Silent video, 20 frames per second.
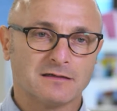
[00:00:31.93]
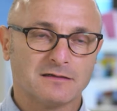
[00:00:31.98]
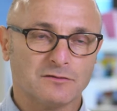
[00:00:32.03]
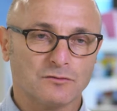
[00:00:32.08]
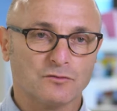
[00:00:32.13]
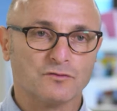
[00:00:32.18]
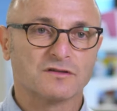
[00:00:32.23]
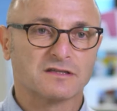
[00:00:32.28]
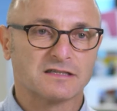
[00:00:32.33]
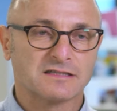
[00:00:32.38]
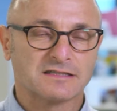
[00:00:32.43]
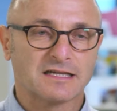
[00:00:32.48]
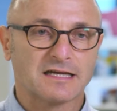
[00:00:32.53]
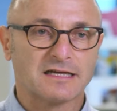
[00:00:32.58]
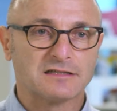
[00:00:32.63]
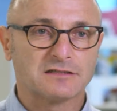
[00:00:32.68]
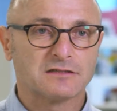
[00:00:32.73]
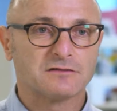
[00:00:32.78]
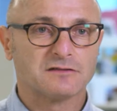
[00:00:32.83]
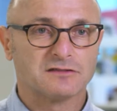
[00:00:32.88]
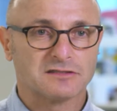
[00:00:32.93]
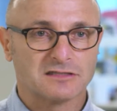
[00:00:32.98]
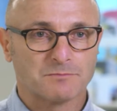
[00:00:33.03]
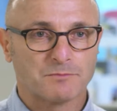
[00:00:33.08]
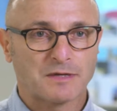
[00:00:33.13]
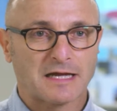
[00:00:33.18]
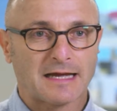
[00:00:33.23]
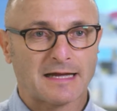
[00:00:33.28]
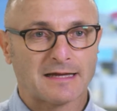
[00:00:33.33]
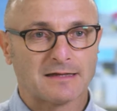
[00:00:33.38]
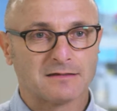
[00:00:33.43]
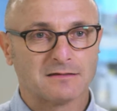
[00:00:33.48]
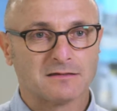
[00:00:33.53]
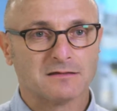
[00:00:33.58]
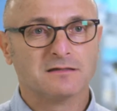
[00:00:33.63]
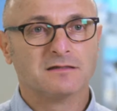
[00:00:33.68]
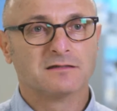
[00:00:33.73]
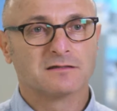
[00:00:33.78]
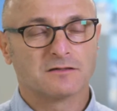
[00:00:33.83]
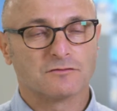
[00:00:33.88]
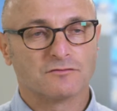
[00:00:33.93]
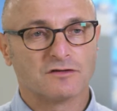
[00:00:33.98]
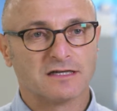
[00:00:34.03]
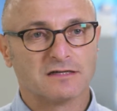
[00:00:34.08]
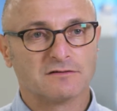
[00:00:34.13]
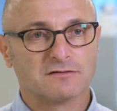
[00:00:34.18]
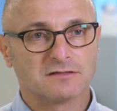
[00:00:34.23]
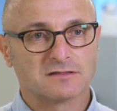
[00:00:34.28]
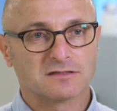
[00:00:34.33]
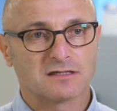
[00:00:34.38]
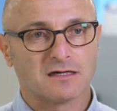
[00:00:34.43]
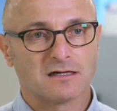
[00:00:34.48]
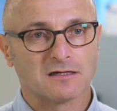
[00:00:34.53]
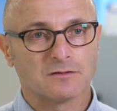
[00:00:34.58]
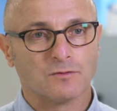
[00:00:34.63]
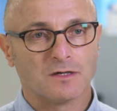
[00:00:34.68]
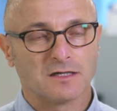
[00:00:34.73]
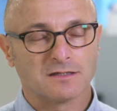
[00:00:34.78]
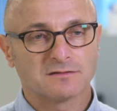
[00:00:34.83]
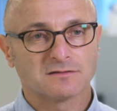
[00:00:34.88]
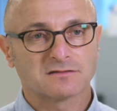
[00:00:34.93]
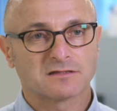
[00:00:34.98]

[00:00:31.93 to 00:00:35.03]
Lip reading: Northeast Asia, in Japan, Korea and Taiwan.